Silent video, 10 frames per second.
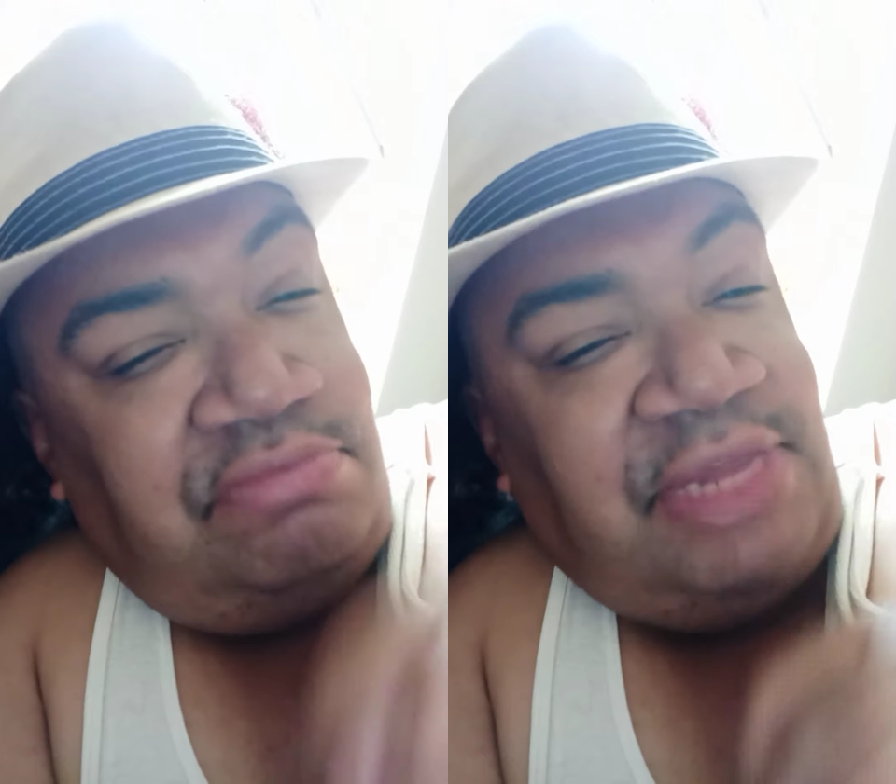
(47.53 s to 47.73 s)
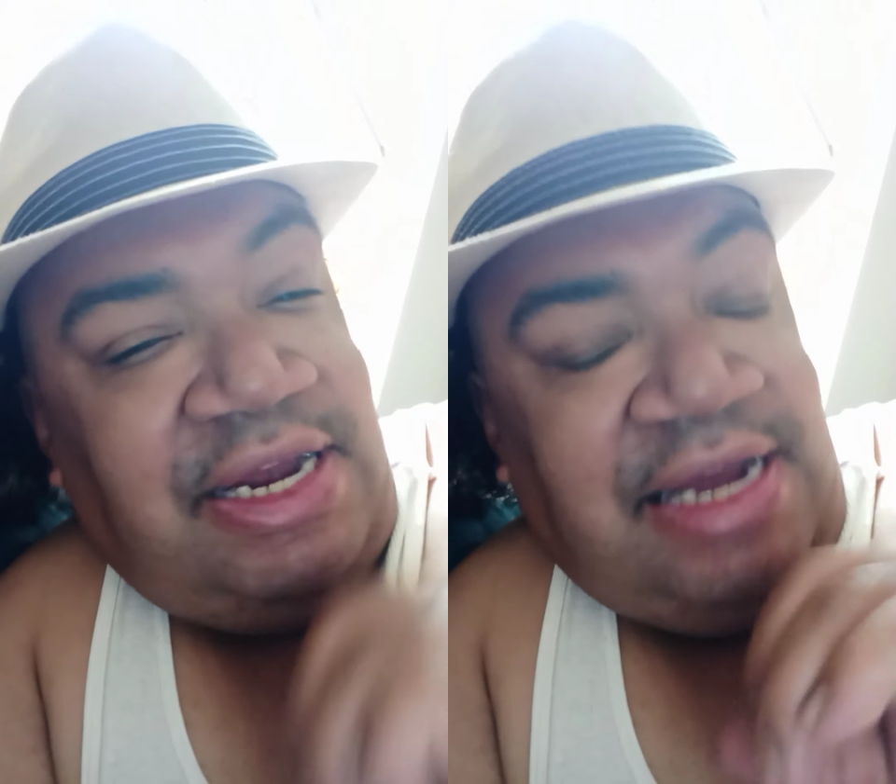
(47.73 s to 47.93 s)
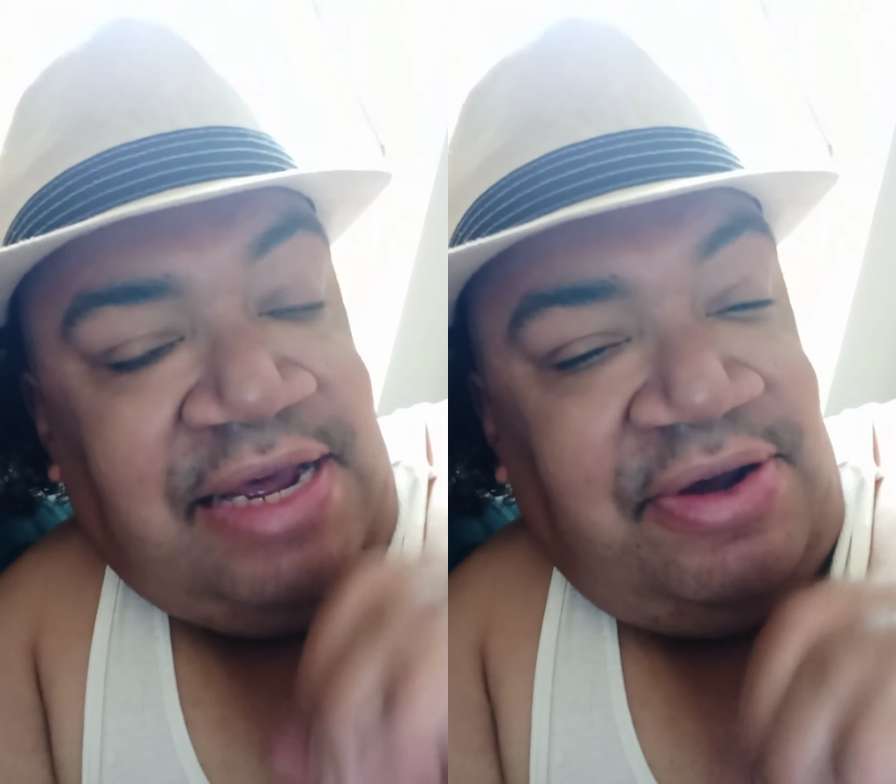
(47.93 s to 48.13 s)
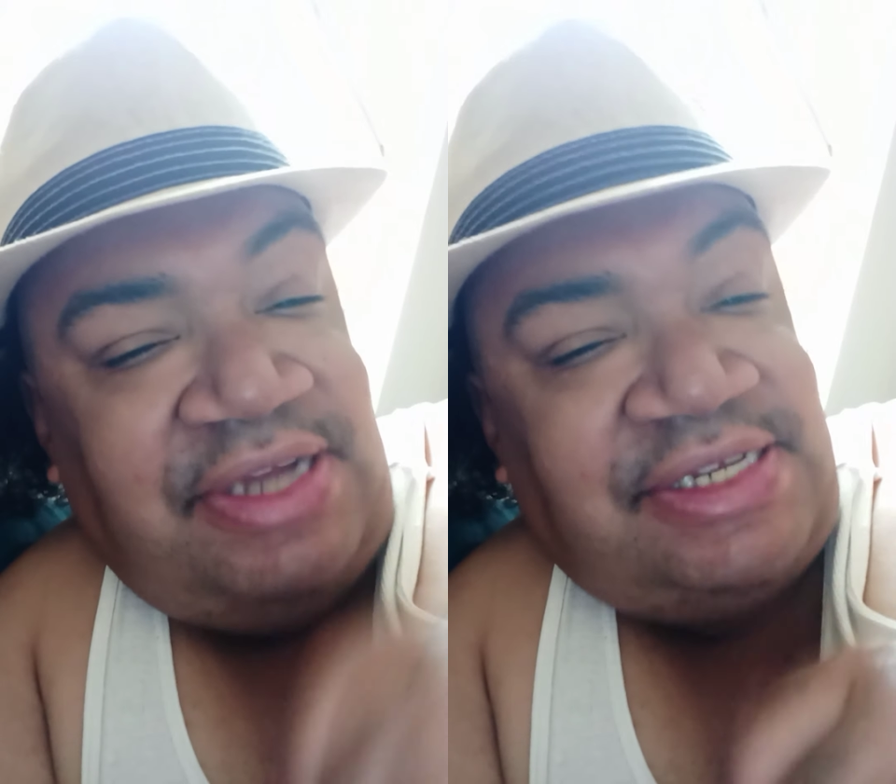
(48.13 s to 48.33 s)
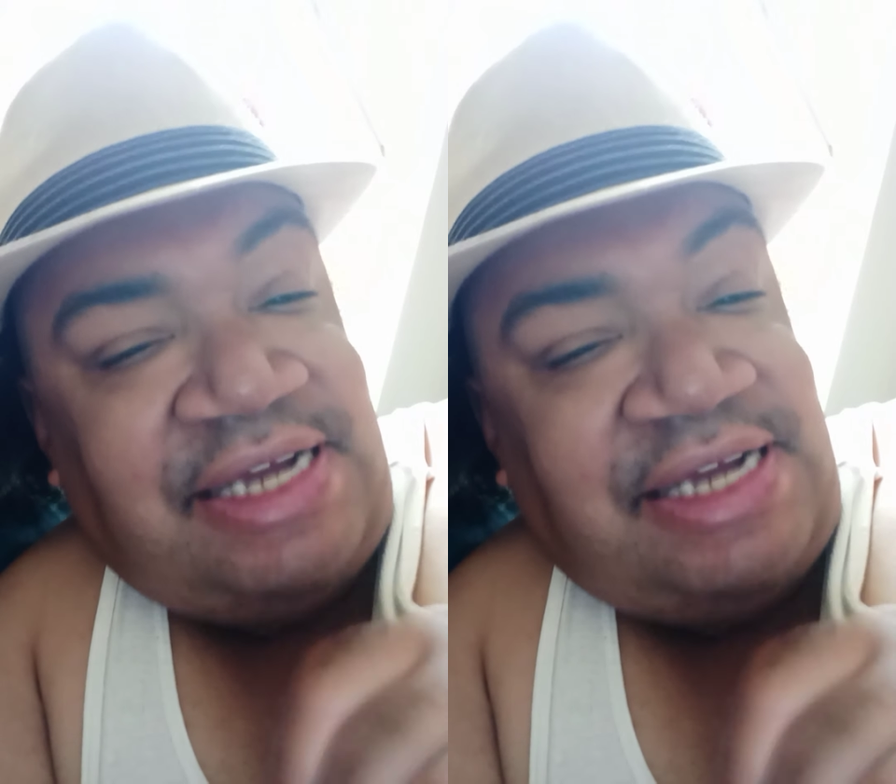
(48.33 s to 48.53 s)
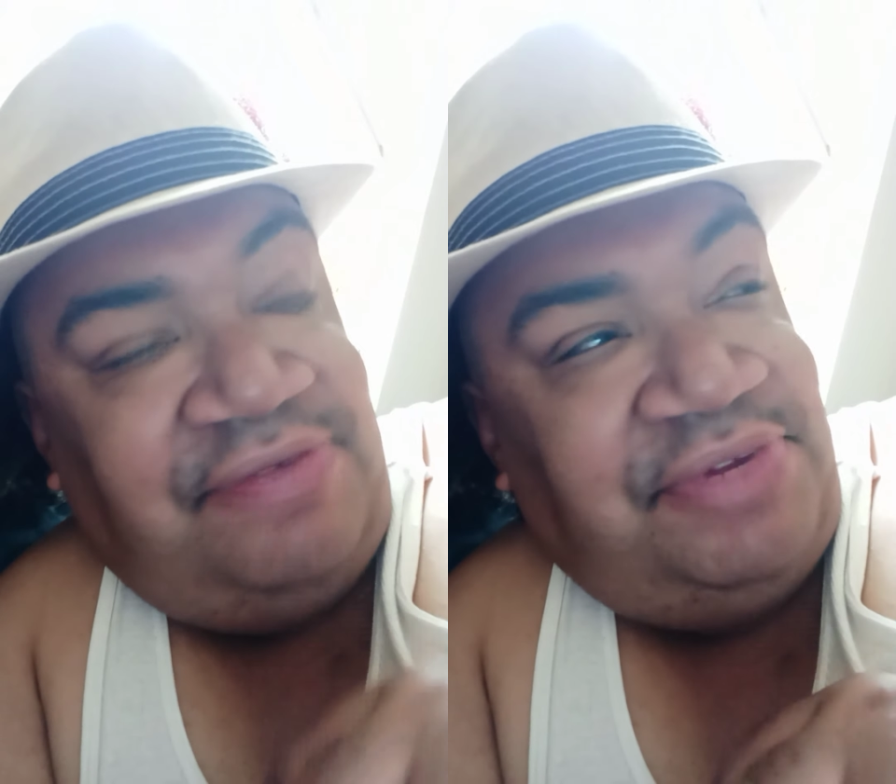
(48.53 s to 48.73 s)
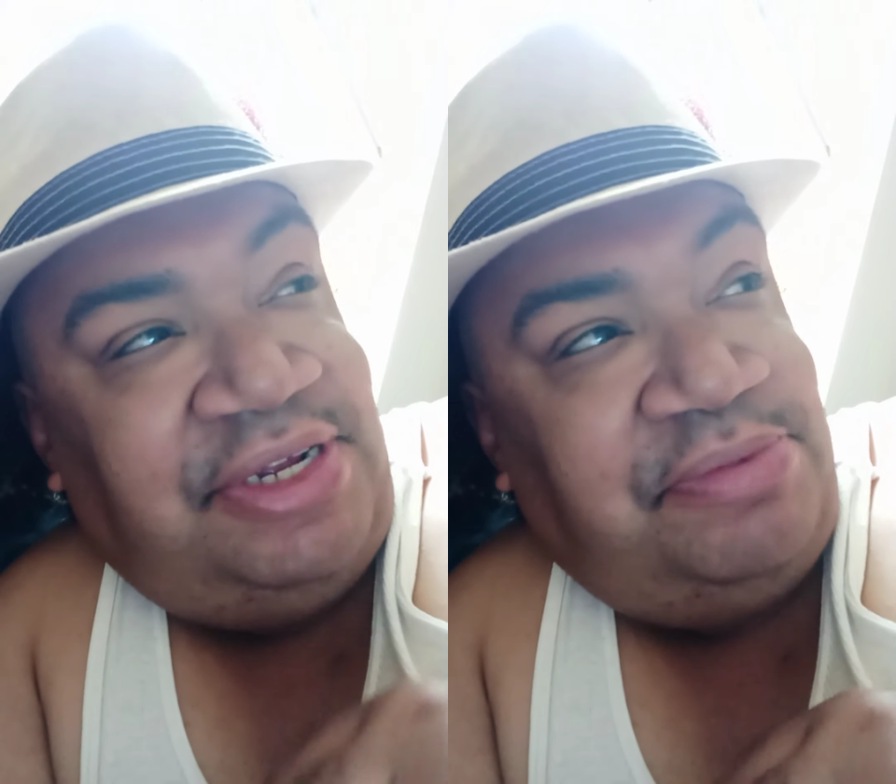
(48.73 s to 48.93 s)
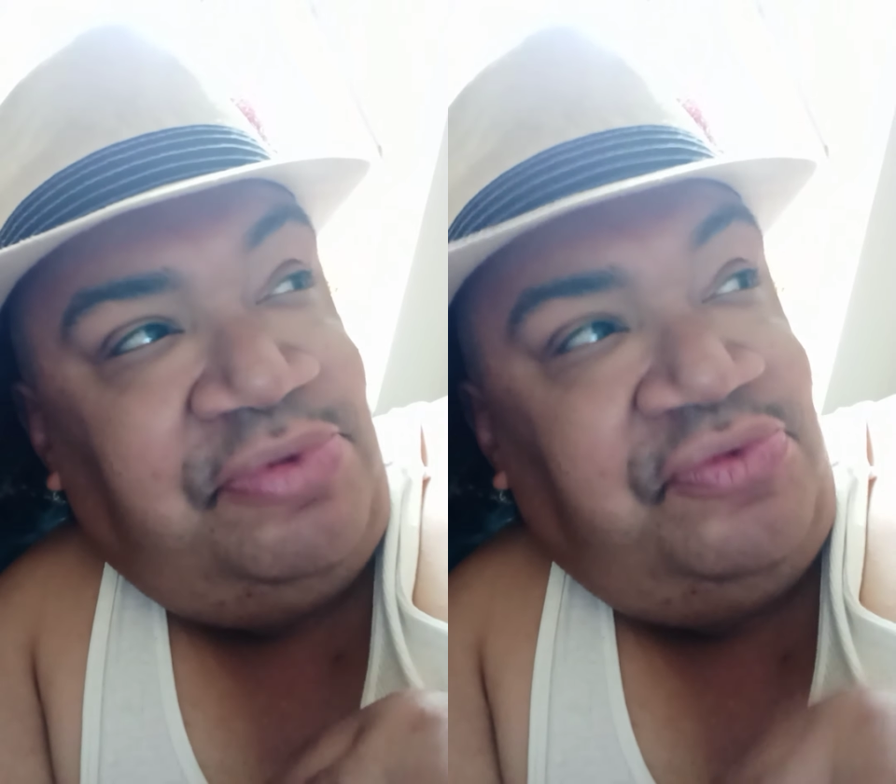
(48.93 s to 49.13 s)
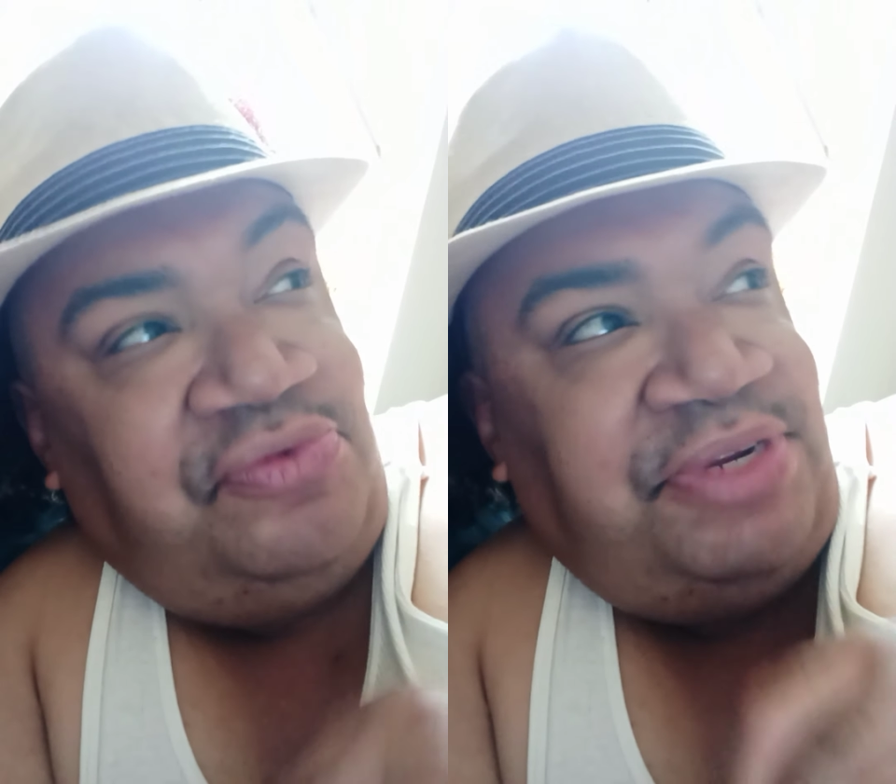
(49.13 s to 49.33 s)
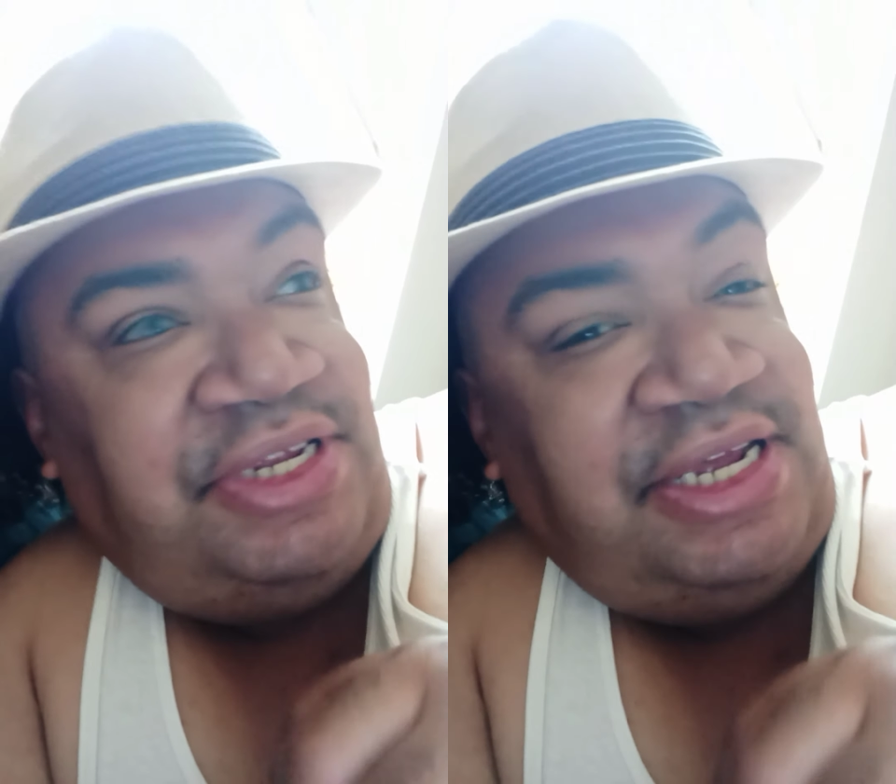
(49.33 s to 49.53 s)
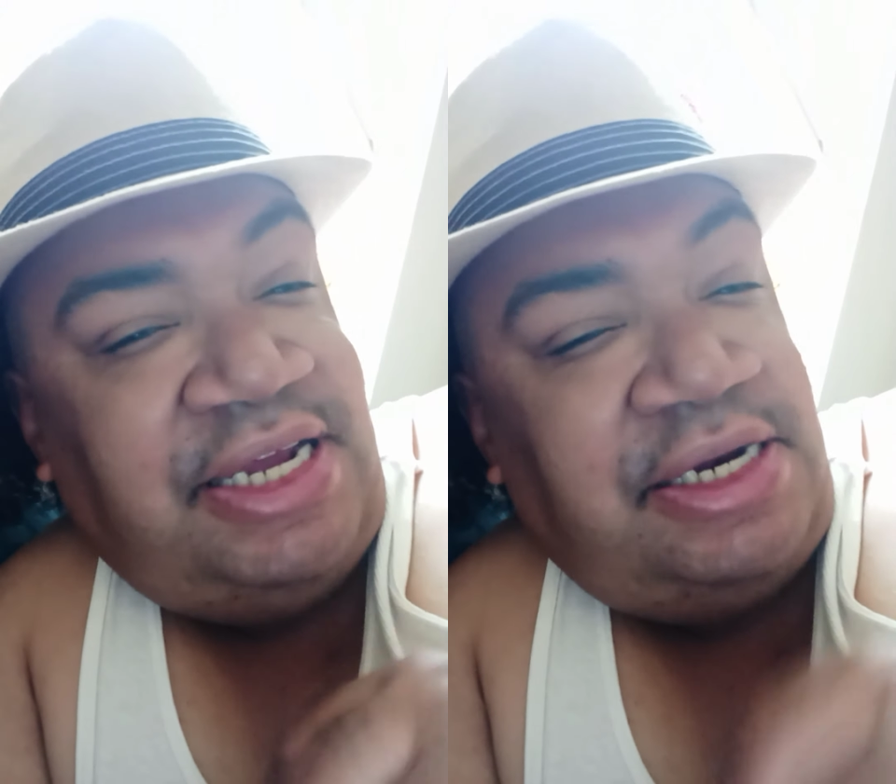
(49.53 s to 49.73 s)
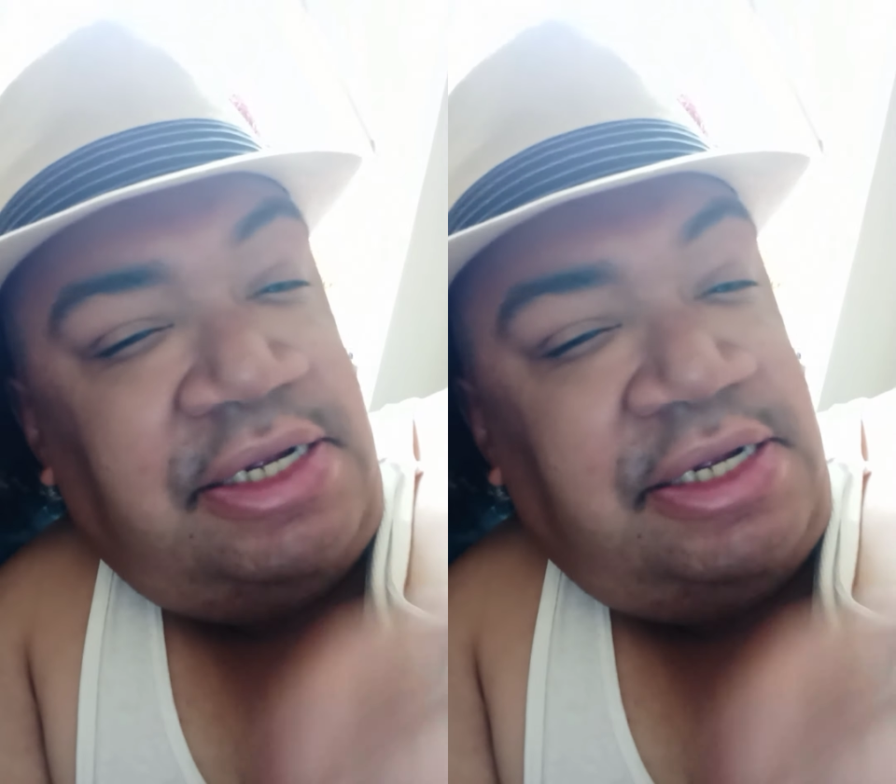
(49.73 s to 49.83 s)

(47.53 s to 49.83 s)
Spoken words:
that now has gotten FDA approval, but yet